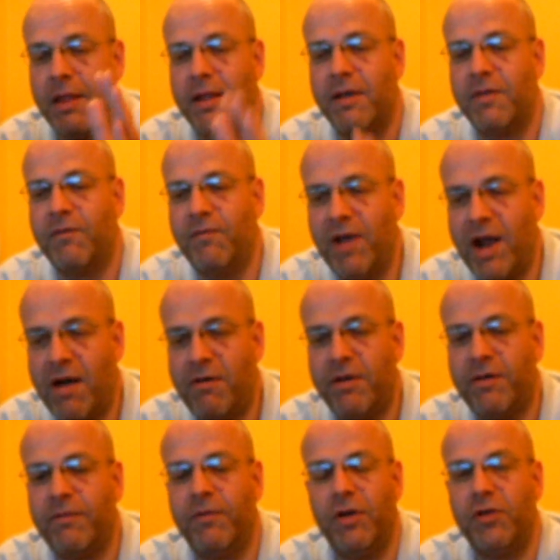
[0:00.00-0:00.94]
There's
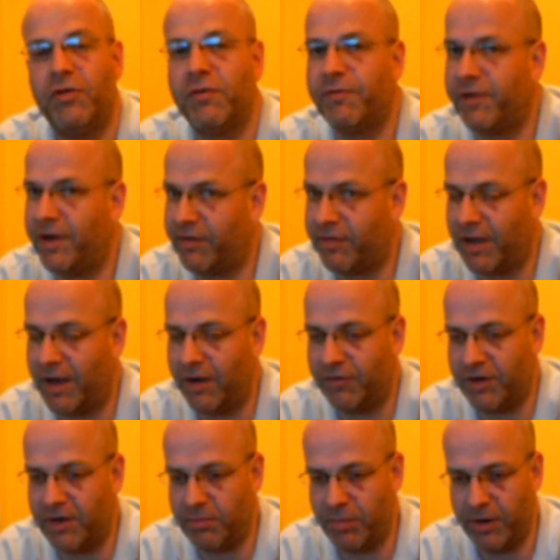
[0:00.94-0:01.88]
various versions of
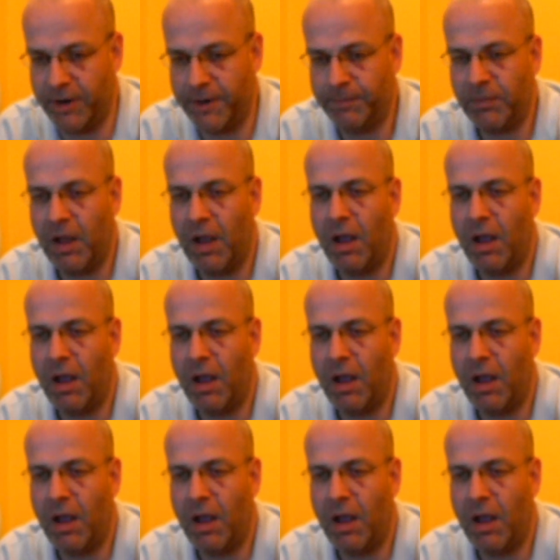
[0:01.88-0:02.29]
XRGB.